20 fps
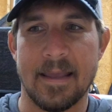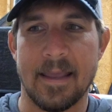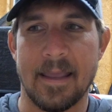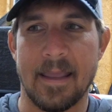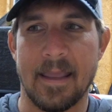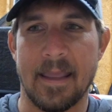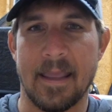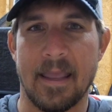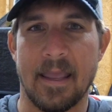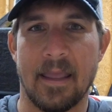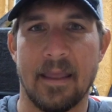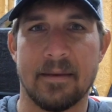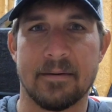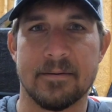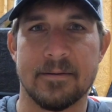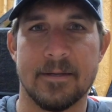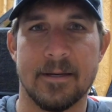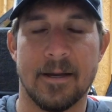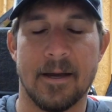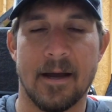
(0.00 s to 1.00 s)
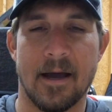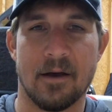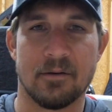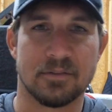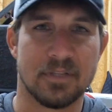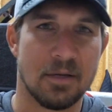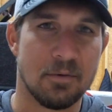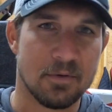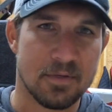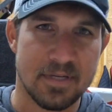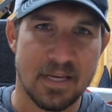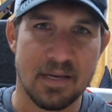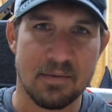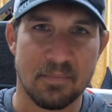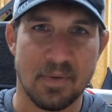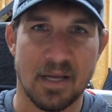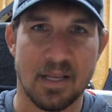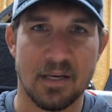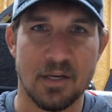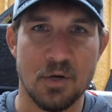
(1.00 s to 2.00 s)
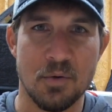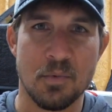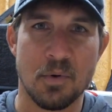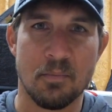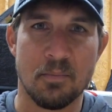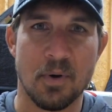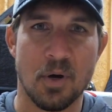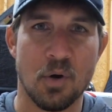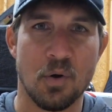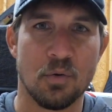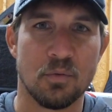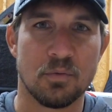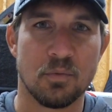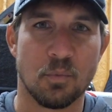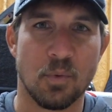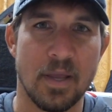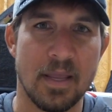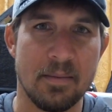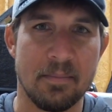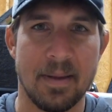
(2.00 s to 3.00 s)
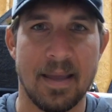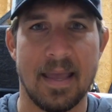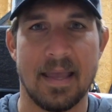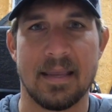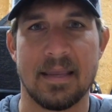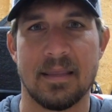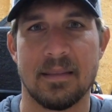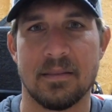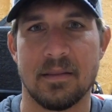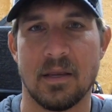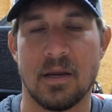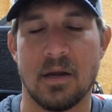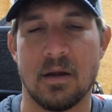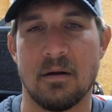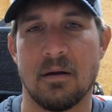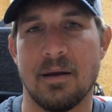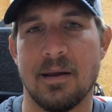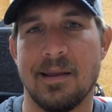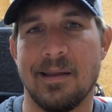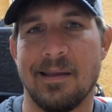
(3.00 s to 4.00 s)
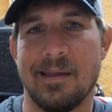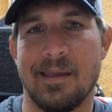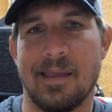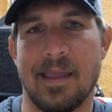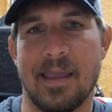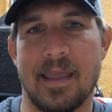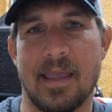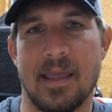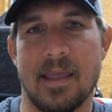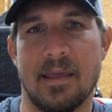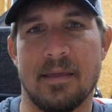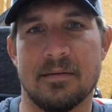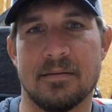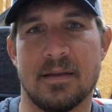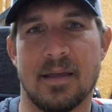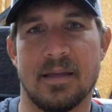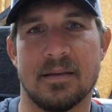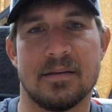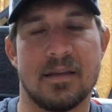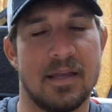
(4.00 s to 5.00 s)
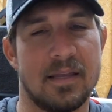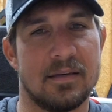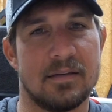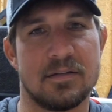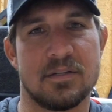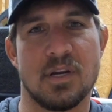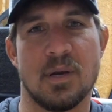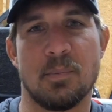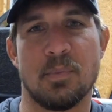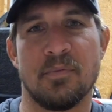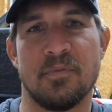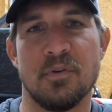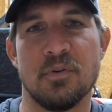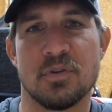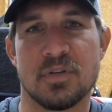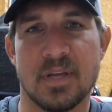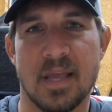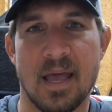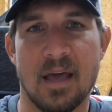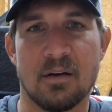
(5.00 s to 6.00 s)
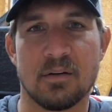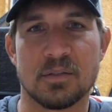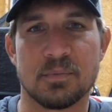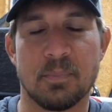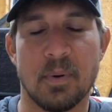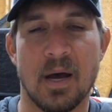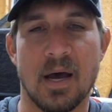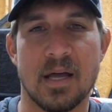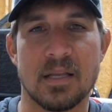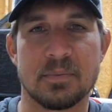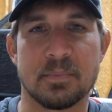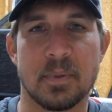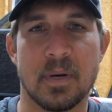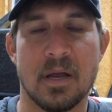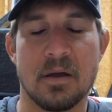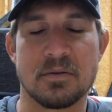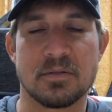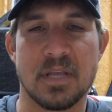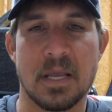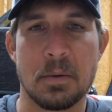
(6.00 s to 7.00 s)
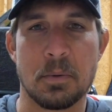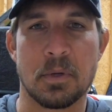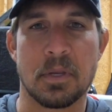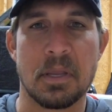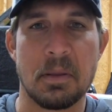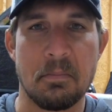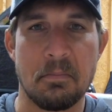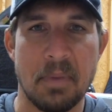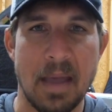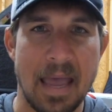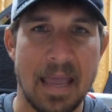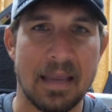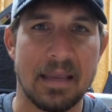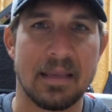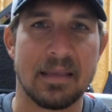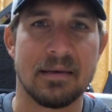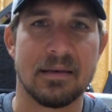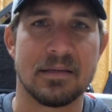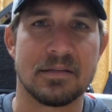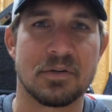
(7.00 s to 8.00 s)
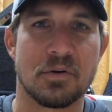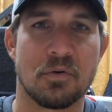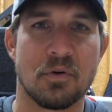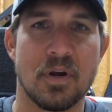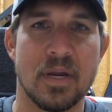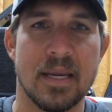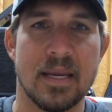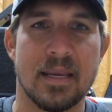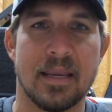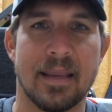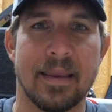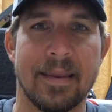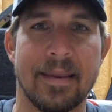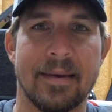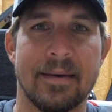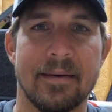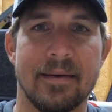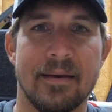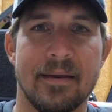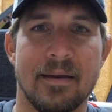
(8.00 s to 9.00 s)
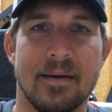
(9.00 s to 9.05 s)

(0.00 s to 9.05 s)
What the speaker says: And I was able to take my aluminum boat way back in there, and I had to jump a few shallow spots, but I was able to get back in this creek and